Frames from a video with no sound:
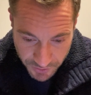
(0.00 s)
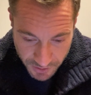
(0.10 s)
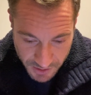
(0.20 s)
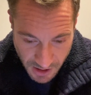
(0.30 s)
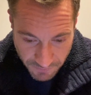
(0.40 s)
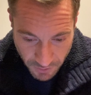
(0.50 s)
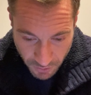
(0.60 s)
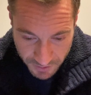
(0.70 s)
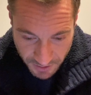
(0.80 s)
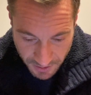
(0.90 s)
let's have a
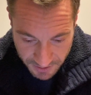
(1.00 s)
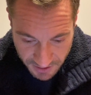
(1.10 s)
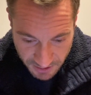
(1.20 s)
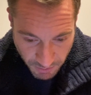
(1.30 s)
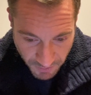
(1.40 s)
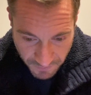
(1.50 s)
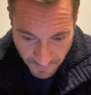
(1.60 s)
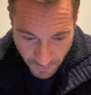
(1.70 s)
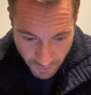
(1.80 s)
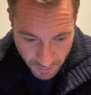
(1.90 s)
look. So there's
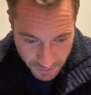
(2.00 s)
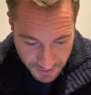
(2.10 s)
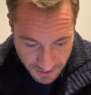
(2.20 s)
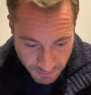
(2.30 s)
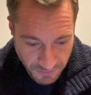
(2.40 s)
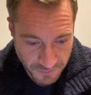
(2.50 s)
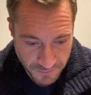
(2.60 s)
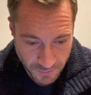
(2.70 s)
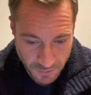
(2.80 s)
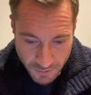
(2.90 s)

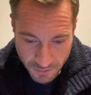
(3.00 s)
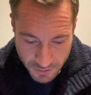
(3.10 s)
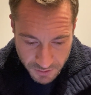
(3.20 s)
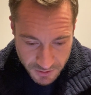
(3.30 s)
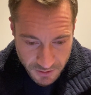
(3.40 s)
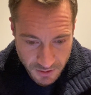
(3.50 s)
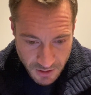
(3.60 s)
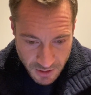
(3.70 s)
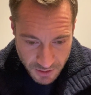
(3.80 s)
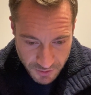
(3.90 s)
6x4s.
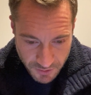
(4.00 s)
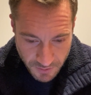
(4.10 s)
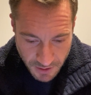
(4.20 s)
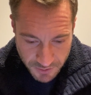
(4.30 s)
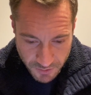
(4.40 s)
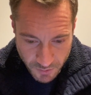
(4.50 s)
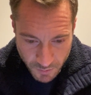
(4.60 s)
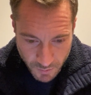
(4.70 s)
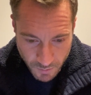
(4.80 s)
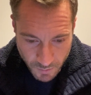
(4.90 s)
Do they
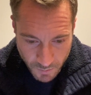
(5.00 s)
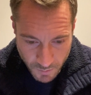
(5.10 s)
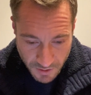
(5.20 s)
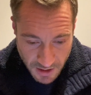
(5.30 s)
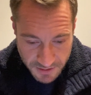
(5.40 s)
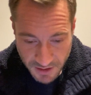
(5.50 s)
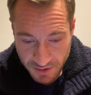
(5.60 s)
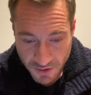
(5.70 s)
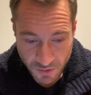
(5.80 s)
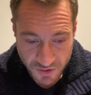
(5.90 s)
do? Yes, they
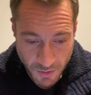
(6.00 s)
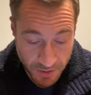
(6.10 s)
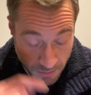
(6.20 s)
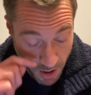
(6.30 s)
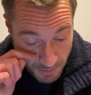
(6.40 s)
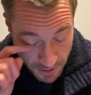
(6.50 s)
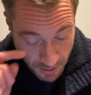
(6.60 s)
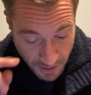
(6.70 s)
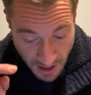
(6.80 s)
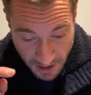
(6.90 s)
do. So at the moment
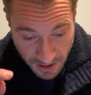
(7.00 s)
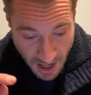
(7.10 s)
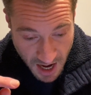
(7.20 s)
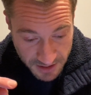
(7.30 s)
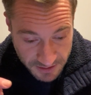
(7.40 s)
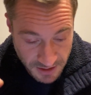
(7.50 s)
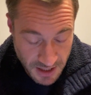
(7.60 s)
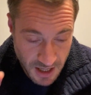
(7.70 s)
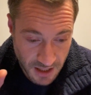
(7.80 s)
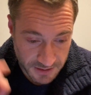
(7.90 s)
you can get
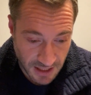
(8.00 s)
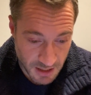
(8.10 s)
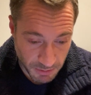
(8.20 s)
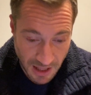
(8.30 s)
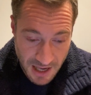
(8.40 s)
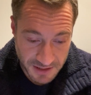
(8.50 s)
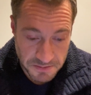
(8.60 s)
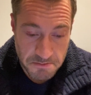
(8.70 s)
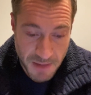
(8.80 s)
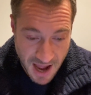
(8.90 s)
a table and a
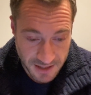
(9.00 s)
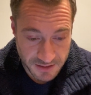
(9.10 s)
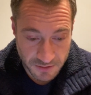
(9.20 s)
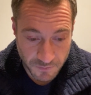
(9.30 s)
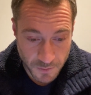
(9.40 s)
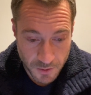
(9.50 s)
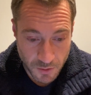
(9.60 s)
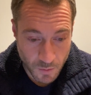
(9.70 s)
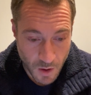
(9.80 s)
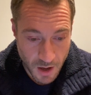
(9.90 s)
mat from the
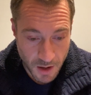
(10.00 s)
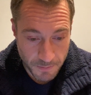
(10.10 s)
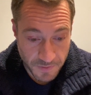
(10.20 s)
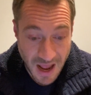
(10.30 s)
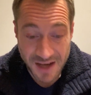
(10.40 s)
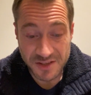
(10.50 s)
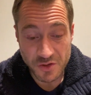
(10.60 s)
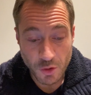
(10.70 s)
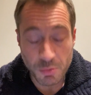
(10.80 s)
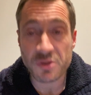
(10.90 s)
new, and it's
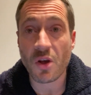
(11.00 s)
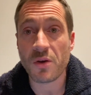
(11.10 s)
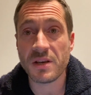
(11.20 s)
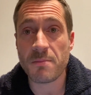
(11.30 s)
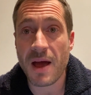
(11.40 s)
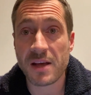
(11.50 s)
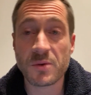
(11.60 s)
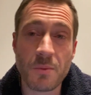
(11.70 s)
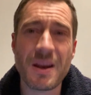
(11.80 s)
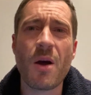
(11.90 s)
double-sided mat as
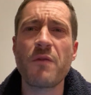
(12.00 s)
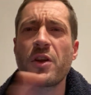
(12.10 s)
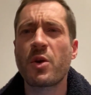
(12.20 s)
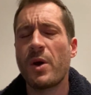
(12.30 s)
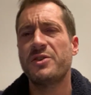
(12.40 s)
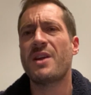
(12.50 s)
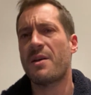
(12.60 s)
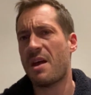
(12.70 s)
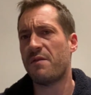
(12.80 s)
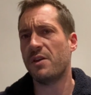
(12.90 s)
well. Now I've got a question out
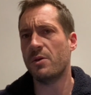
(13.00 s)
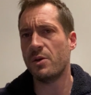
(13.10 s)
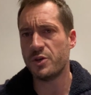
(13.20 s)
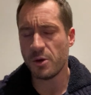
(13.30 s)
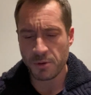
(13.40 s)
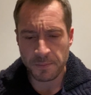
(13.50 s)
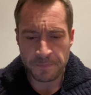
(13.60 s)
there for you, YouTube.